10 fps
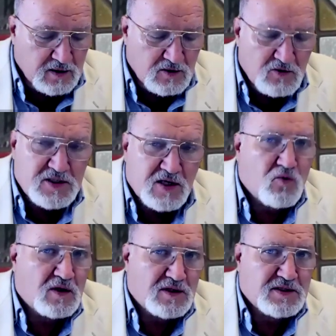You take
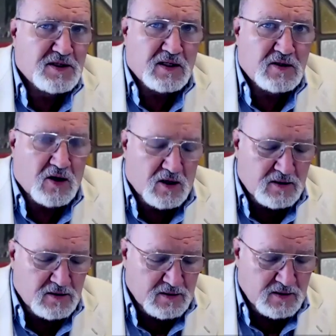one side, God,
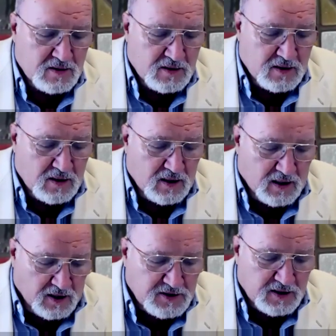and
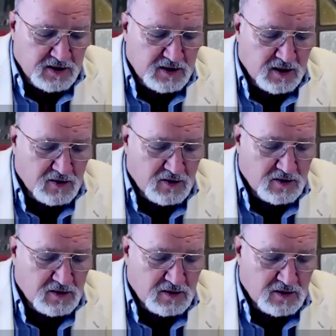I'll take the other.
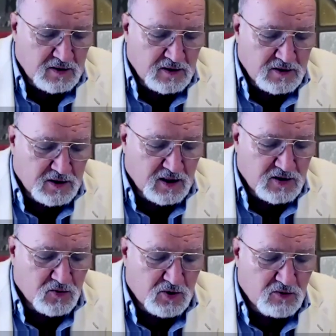
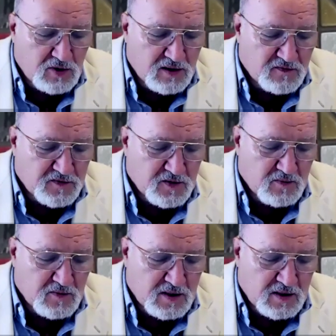Together we will lift
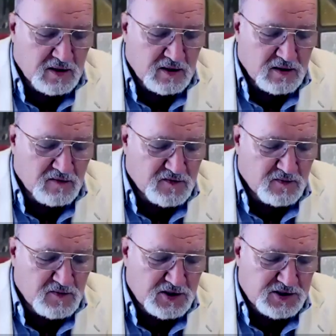them
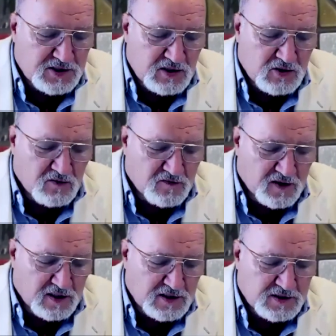to see your
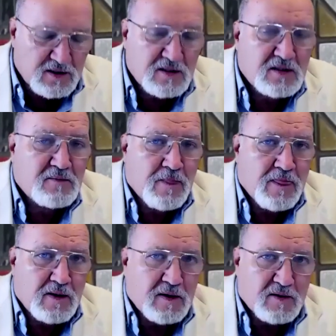face
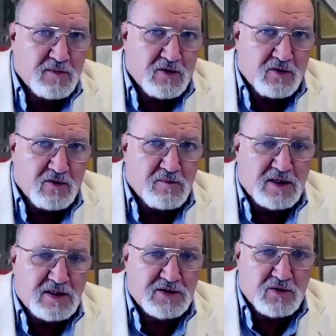in the mirror of
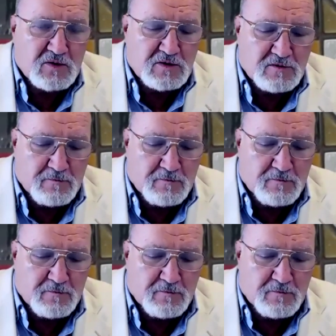my soul.